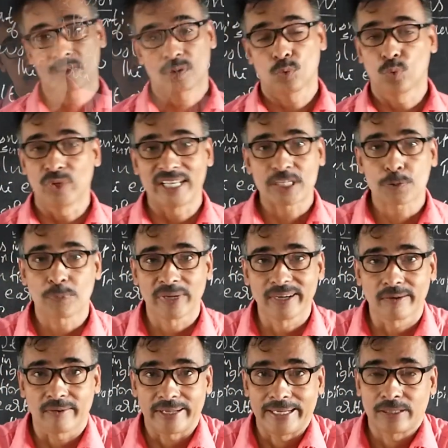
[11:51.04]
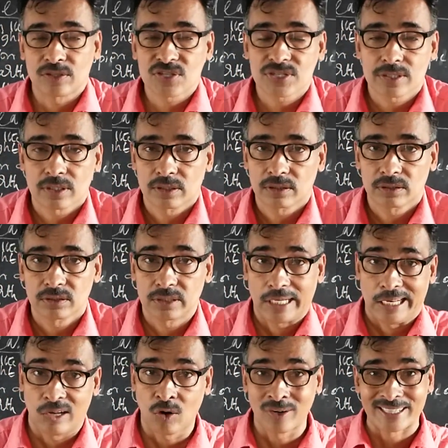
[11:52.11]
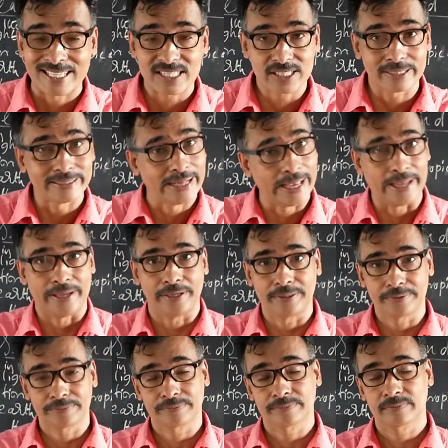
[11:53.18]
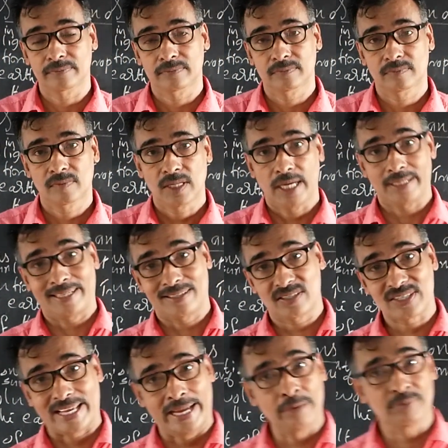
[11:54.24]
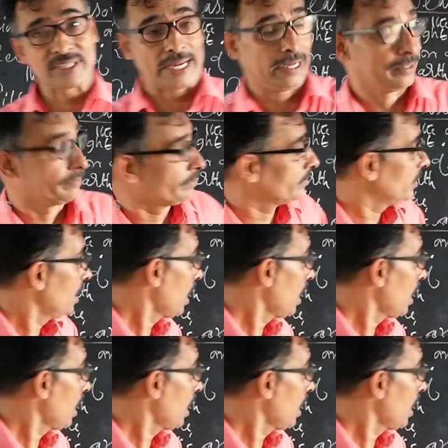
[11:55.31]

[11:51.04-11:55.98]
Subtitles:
we experience the longest day, and at the same time,